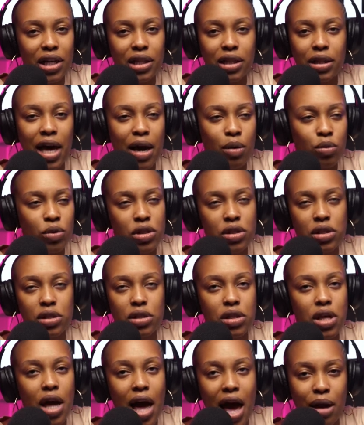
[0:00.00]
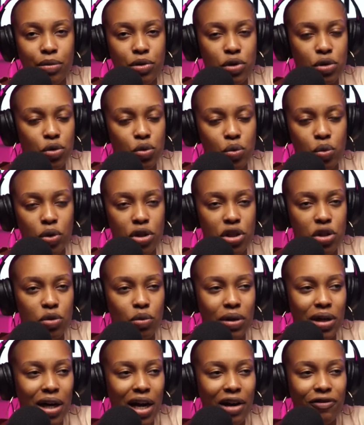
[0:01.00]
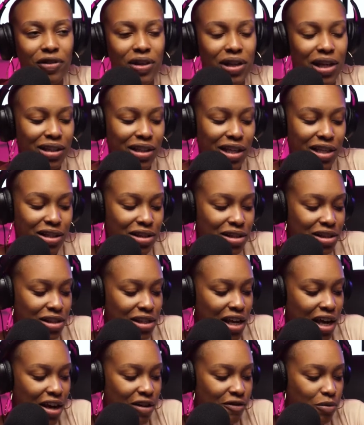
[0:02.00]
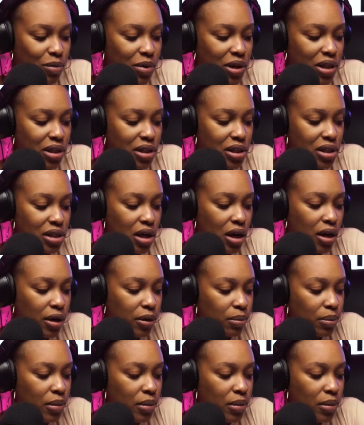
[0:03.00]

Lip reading: That was the absolute worst one. I feel like they just gave me some